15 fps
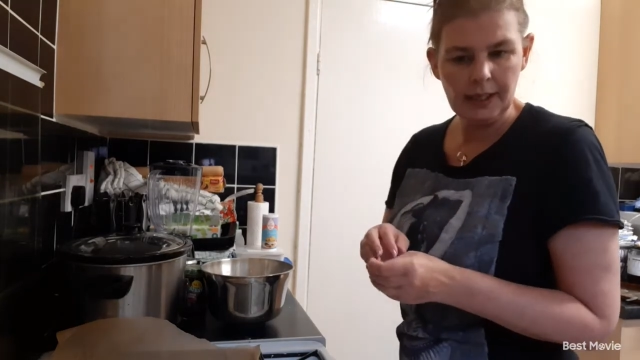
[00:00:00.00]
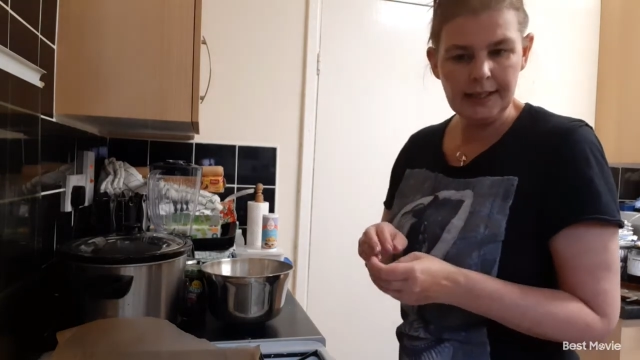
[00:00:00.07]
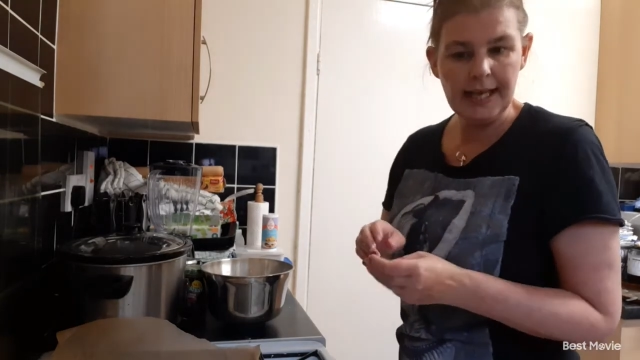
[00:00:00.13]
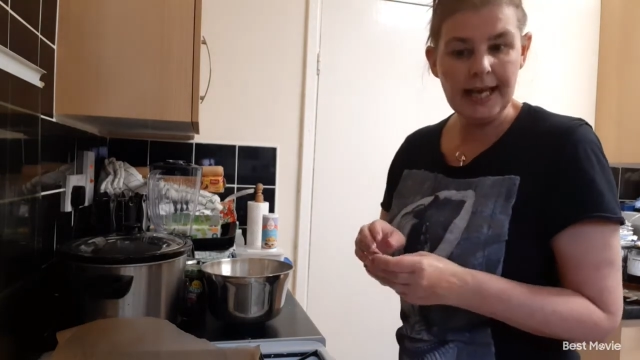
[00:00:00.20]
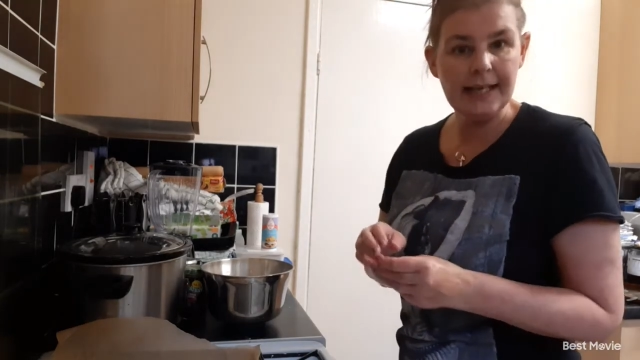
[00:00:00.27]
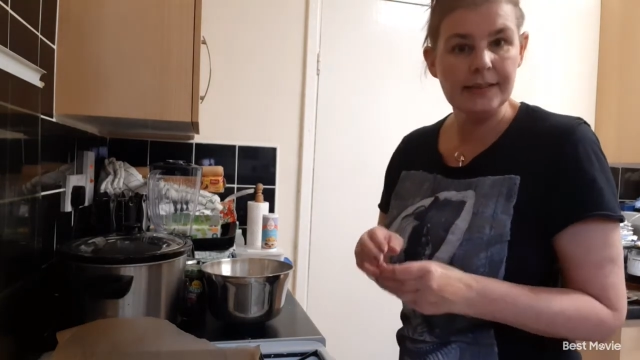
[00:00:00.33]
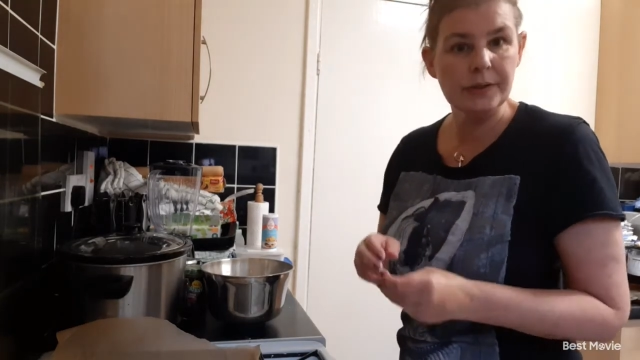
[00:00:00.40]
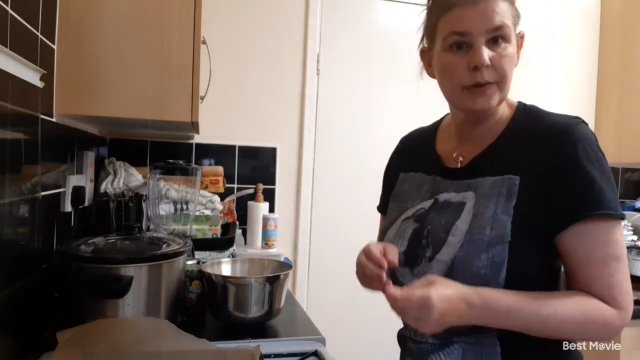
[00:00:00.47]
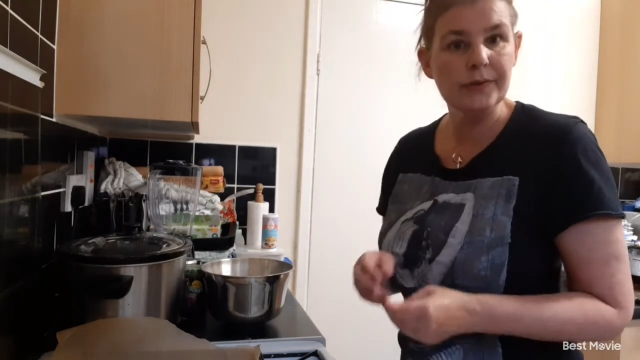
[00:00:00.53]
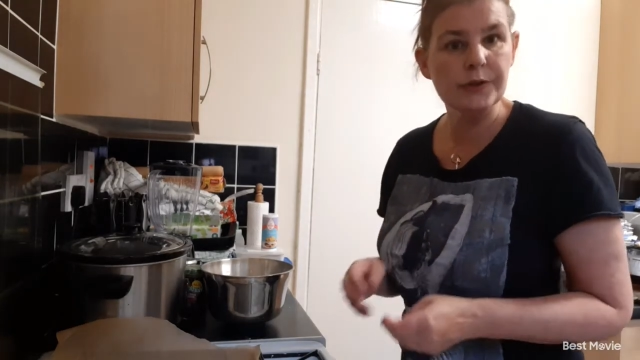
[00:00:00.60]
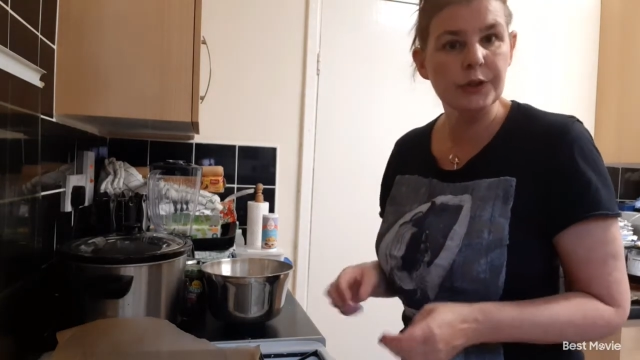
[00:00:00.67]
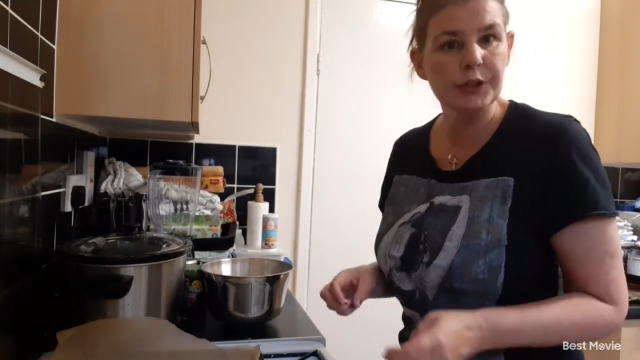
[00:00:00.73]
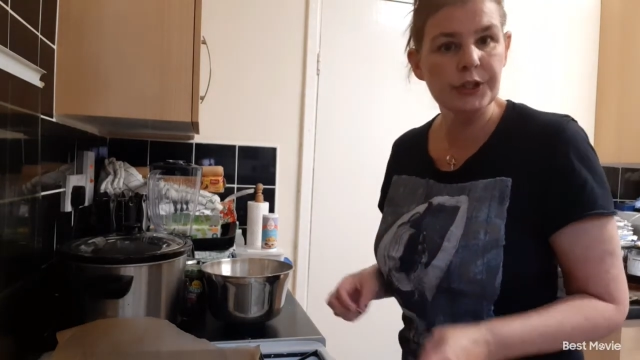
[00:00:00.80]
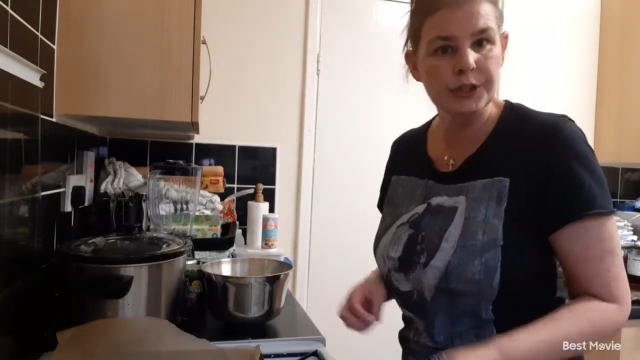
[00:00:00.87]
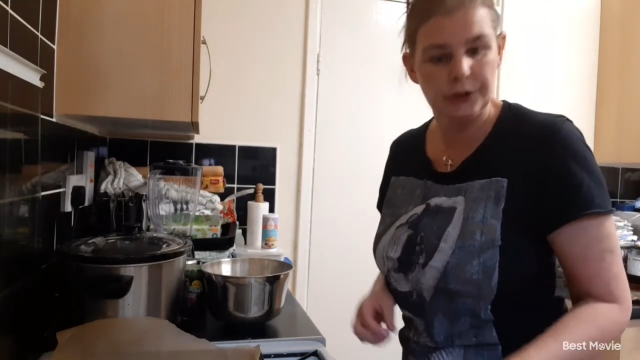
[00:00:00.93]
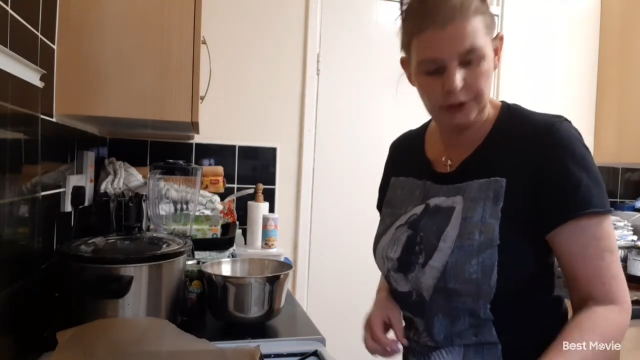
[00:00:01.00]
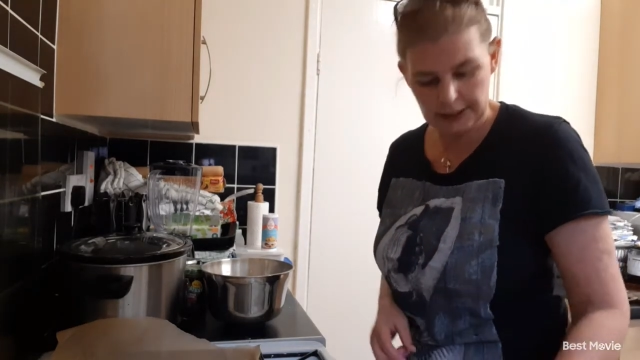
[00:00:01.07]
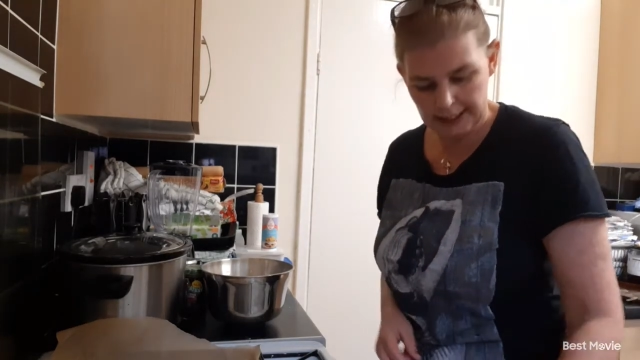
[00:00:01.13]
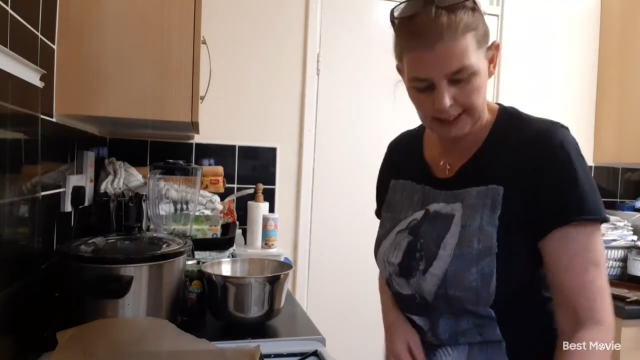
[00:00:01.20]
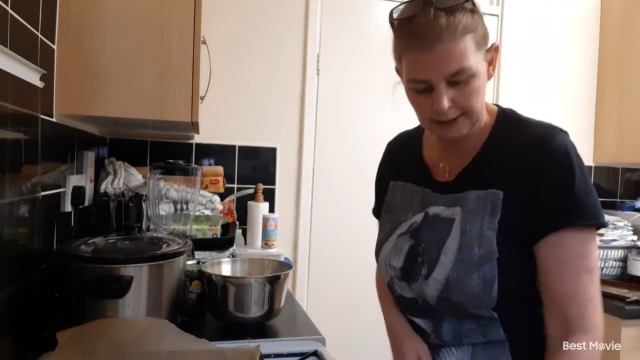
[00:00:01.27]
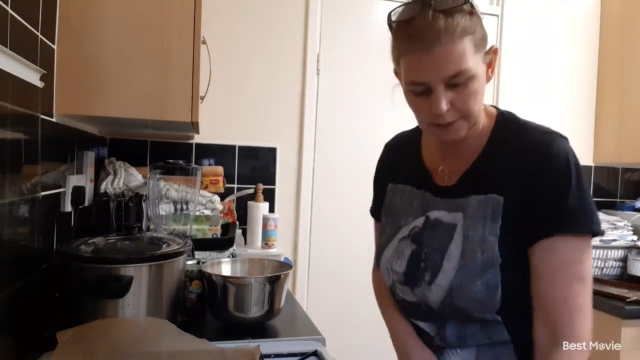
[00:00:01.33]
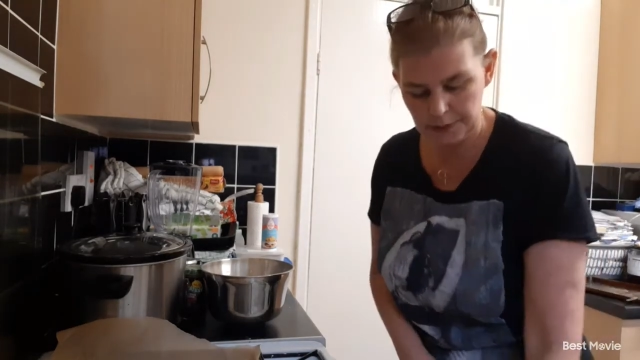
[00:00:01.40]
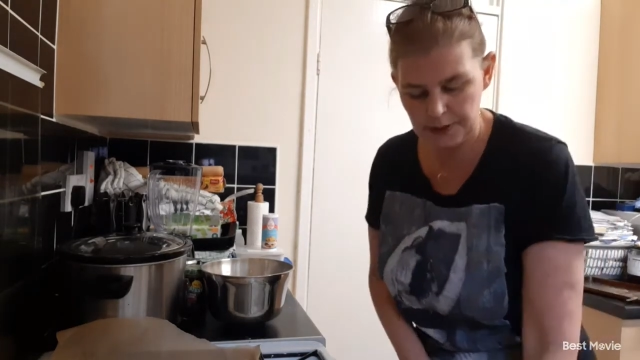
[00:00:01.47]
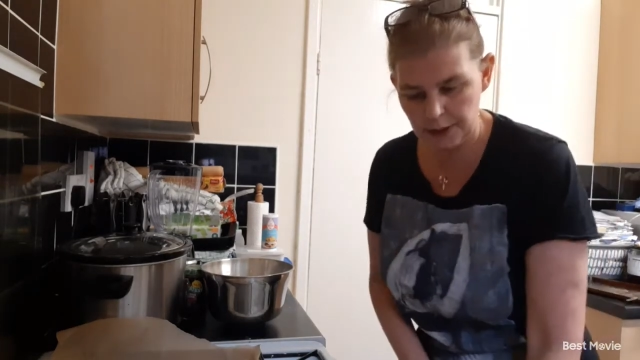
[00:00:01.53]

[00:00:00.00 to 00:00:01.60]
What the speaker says: yeah, so I've sorted all that out.